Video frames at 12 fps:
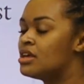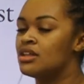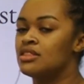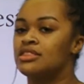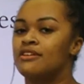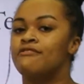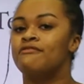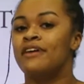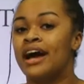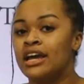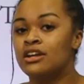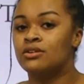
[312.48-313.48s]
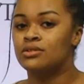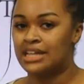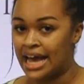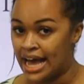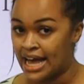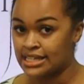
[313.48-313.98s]
The final
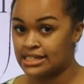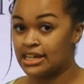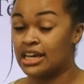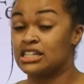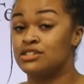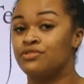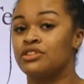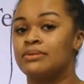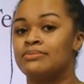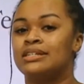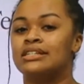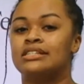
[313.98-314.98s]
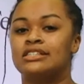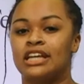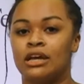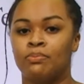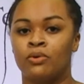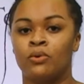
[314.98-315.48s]
task is for them to
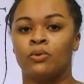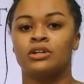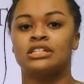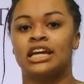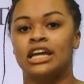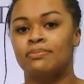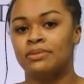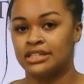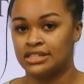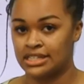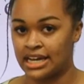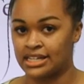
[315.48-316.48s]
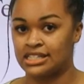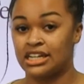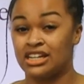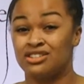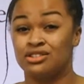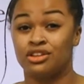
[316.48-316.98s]
staple or tape this test
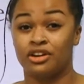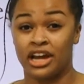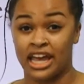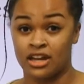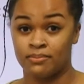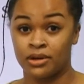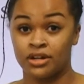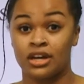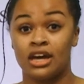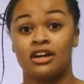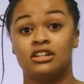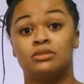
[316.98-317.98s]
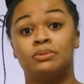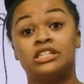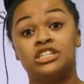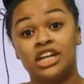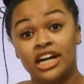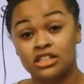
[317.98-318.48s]
into their handbook to be
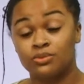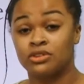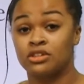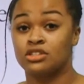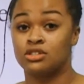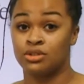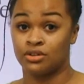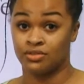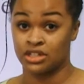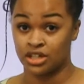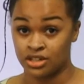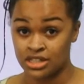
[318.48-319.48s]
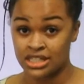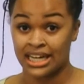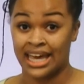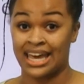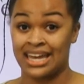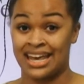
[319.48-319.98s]
checked when the student returns to
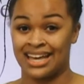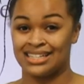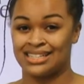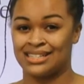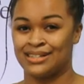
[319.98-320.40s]
KNS.